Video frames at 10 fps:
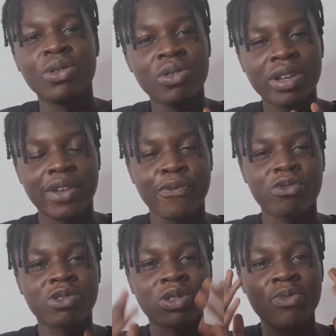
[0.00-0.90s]
you're looking
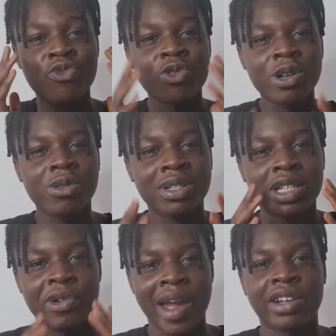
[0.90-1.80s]
for some real
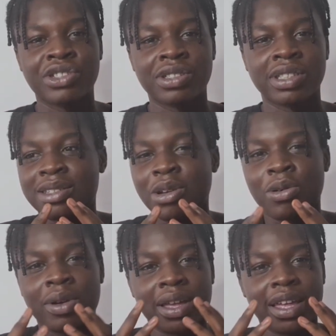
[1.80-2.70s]
interaction.
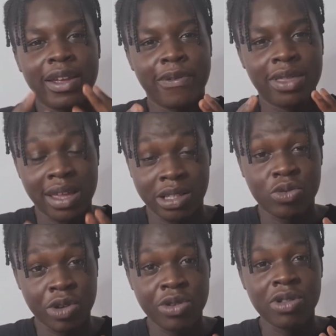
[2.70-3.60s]
So if that's
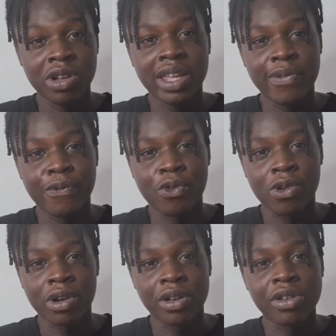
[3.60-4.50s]
what you're looking
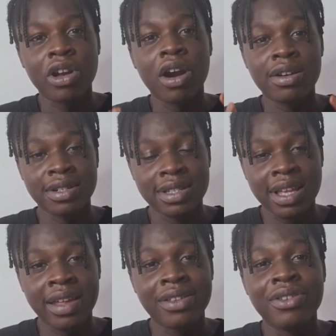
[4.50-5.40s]
for, you gotta
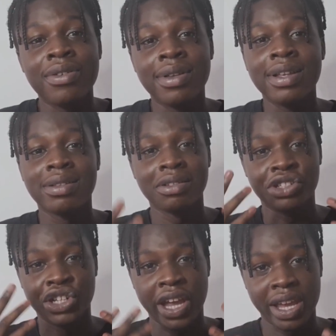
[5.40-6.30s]
understand you need to
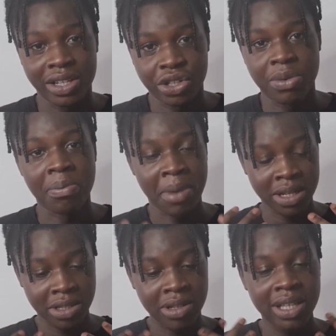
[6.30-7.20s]
change
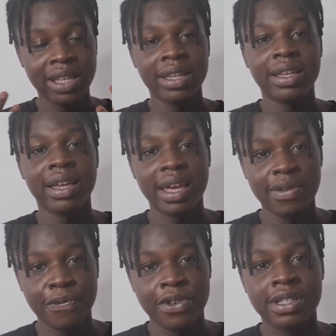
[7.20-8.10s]
mentally
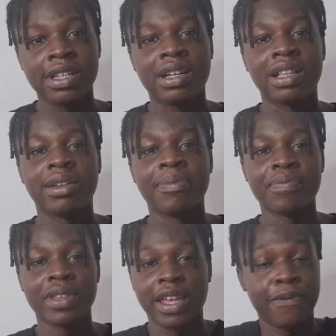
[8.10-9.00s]
and physically
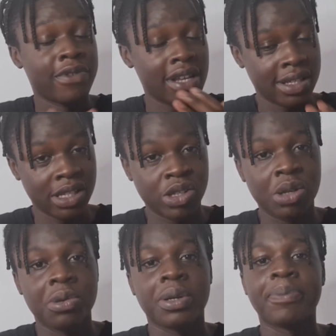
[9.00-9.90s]
if
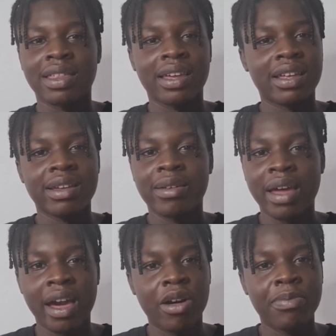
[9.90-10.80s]
necessary. They can
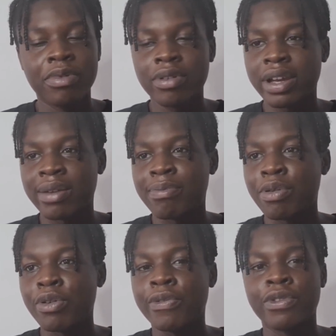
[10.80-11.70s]
help you
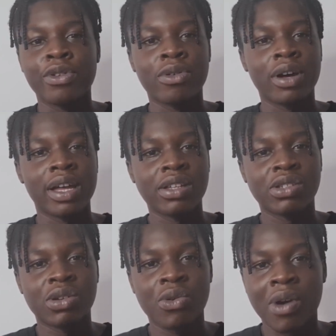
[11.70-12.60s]
improve your
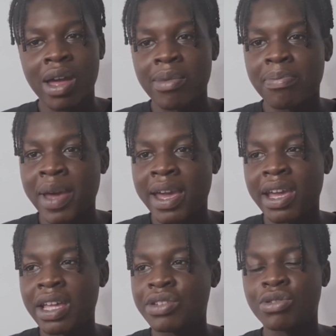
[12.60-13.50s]
Instagram
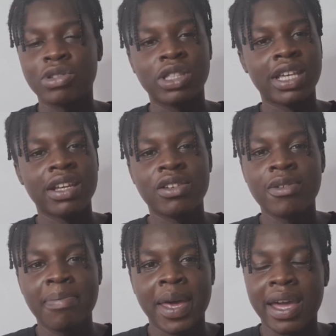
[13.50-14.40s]
page, your
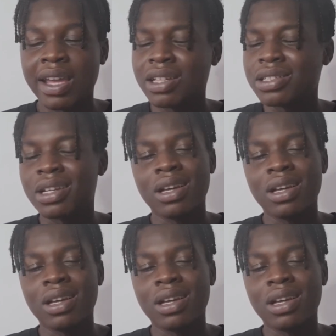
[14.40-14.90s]
Tinder page,